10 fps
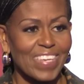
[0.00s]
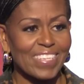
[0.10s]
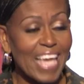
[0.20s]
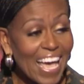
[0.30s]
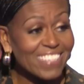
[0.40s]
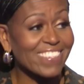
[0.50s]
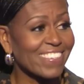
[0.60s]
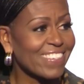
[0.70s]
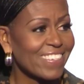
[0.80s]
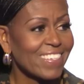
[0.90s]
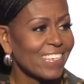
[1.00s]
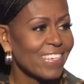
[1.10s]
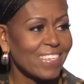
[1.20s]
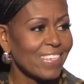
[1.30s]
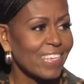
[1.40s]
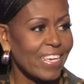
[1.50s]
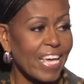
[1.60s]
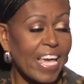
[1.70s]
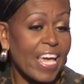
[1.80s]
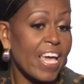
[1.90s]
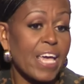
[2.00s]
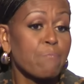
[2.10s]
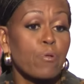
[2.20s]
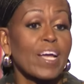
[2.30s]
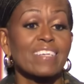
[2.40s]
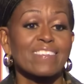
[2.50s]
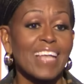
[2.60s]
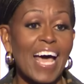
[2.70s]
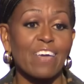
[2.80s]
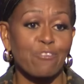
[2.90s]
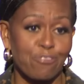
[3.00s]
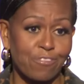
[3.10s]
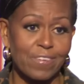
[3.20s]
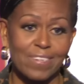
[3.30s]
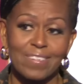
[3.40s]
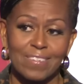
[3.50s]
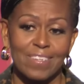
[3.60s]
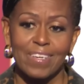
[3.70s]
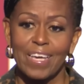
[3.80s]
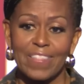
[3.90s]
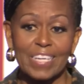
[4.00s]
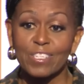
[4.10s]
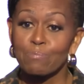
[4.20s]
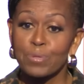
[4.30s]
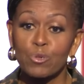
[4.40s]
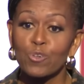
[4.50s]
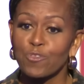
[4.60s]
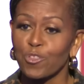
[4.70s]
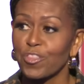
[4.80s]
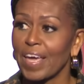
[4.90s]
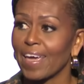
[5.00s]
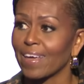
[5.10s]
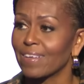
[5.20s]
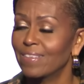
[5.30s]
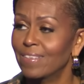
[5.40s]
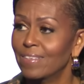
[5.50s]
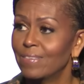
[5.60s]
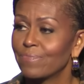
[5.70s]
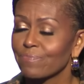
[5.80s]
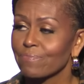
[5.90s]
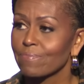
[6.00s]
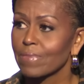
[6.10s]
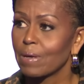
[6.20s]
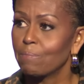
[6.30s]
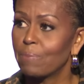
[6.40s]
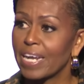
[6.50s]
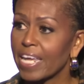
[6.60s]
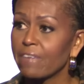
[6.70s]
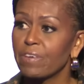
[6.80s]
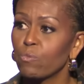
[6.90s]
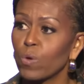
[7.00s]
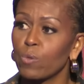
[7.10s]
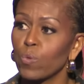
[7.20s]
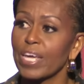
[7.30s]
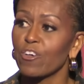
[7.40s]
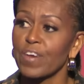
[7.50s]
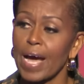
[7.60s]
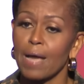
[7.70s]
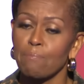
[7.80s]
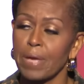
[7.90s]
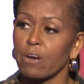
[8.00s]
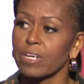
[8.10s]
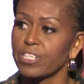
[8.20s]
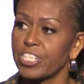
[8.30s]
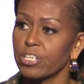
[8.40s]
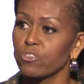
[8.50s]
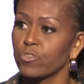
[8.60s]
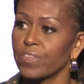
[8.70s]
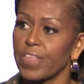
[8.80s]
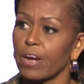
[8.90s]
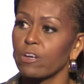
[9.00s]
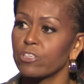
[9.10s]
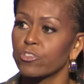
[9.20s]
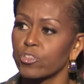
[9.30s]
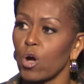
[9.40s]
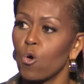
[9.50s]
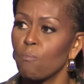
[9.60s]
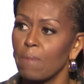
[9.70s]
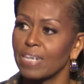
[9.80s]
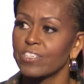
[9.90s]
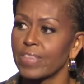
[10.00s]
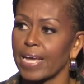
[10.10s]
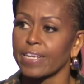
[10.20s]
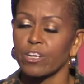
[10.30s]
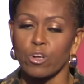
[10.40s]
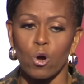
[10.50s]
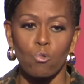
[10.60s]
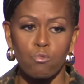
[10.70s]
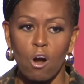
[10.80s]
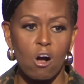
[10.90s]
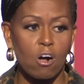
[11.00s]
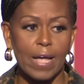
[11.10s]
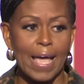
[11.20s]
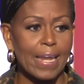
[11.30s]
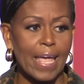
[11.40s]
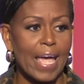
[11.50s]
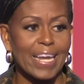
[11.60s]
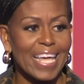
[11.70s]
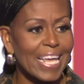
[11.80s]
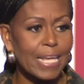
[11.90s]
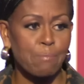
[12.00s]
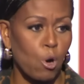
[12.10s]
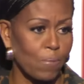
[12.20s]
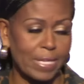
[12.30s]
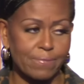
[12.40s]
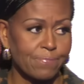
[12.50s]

yes, it, it, it brings life, and that's a beautiful thing. But even when we are not bearing children, there is so much that can go wrong at, at any moment.